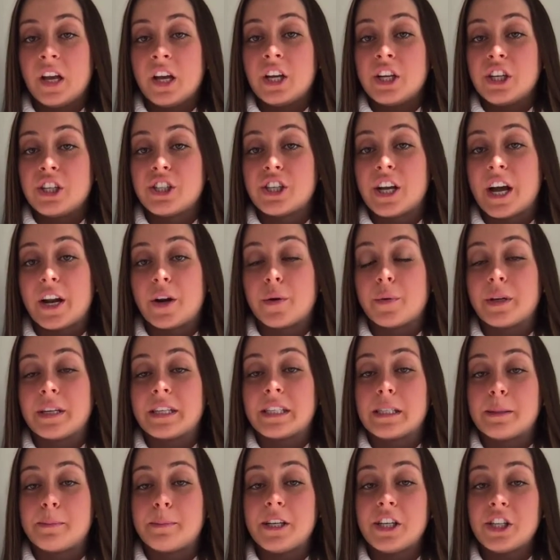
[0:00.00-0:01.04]
Shadowing
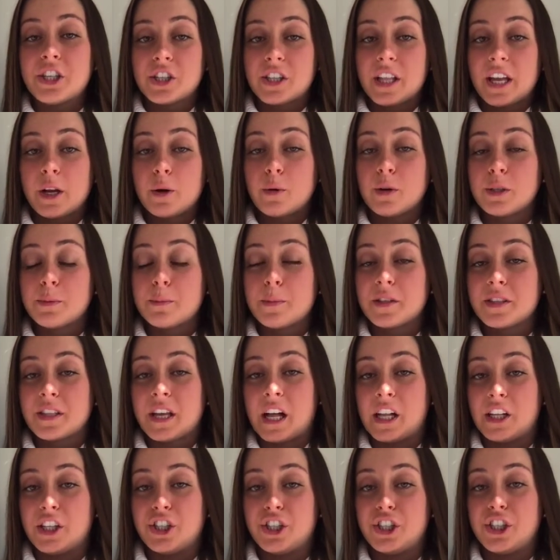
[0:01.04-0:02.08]
speech language
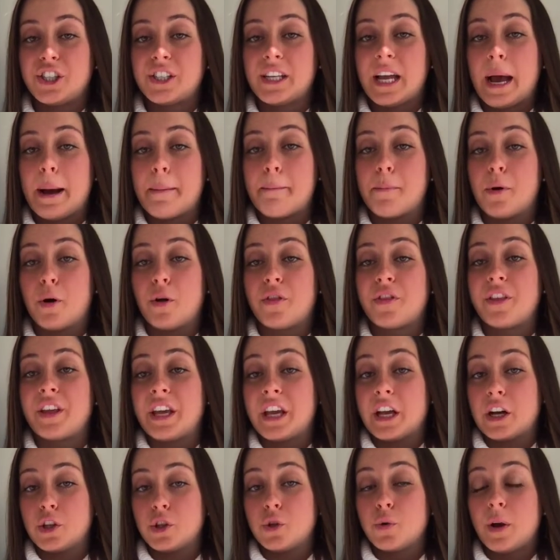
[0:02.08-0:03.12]
pathologists at both the
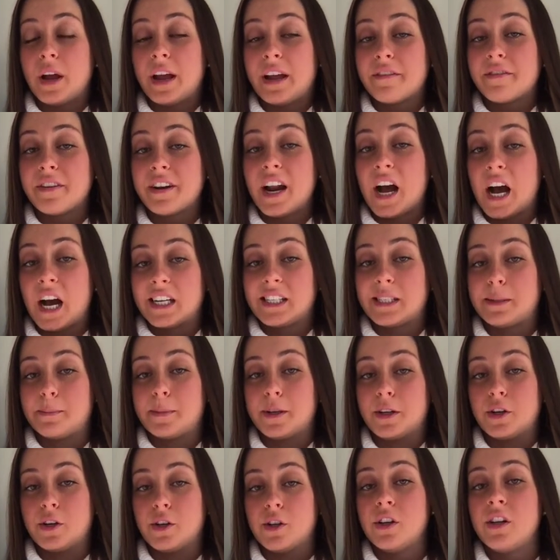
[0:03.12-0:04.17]
Yale New Haven
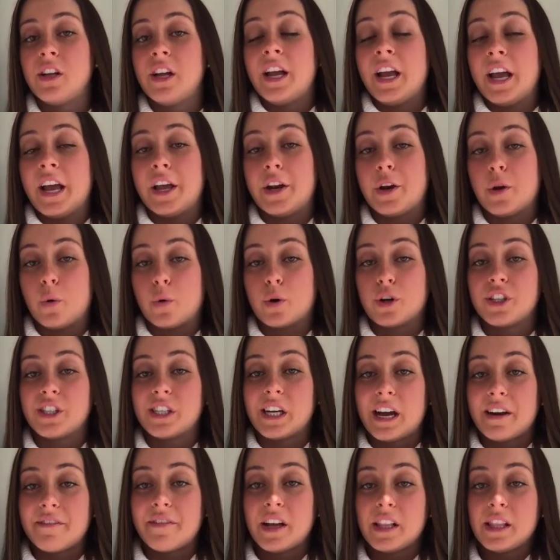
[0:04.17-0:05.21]
Hospital and Orange
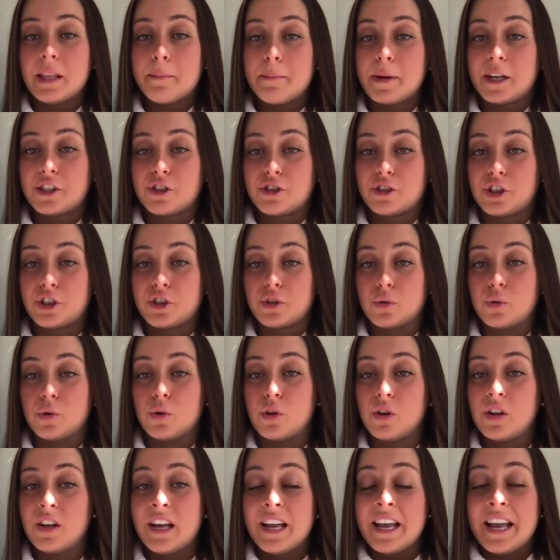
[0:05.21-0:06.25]
Ave Elementary
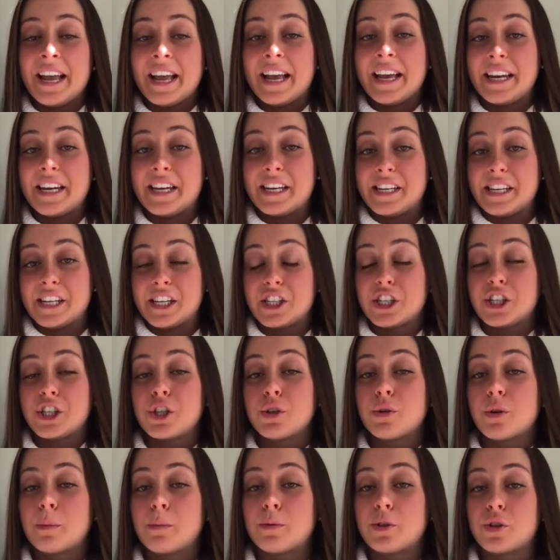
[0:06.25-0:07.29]
School, in addition
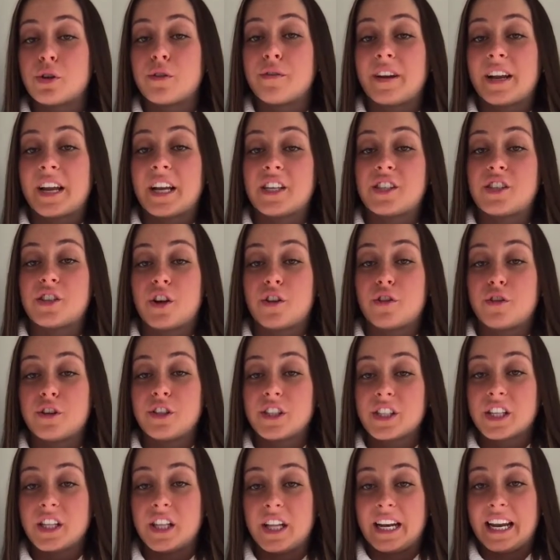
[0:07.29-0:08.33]
to observing at Southern's
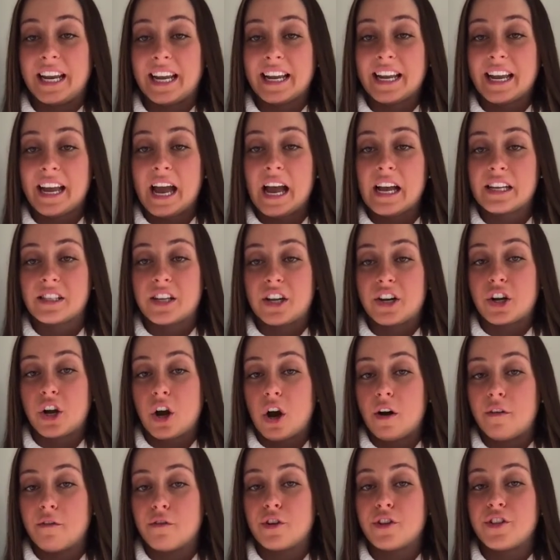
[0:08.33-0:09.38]
clinic, has
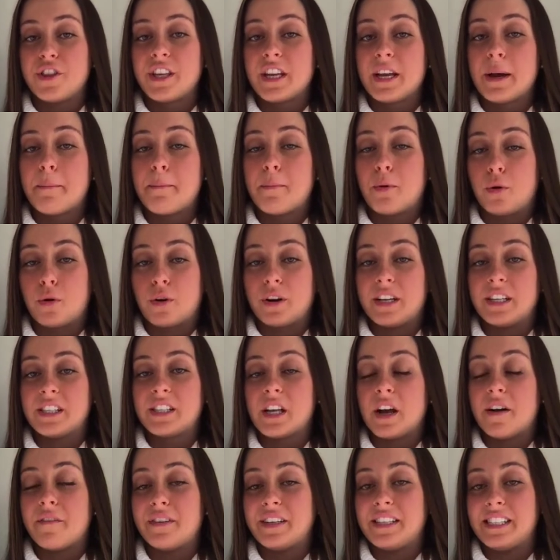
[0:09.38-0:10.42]
uncovered the importance
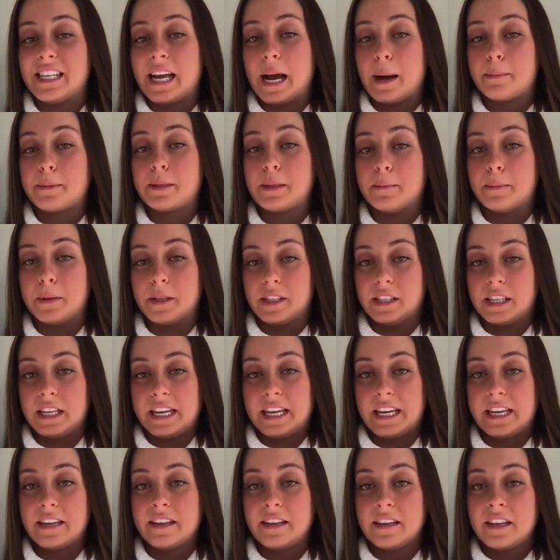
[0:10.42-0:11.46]
of
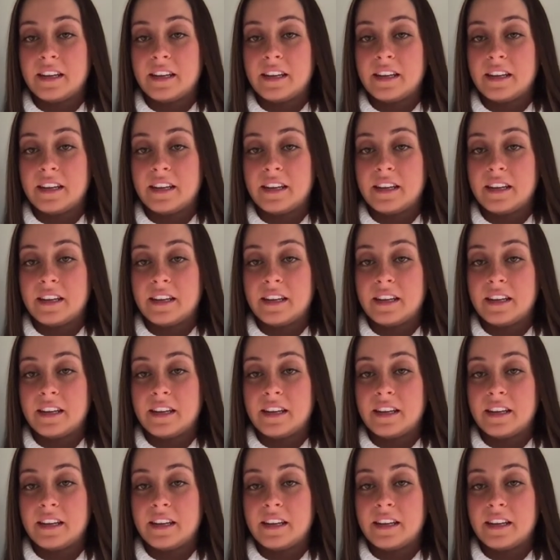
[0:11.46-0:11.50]
adaptability.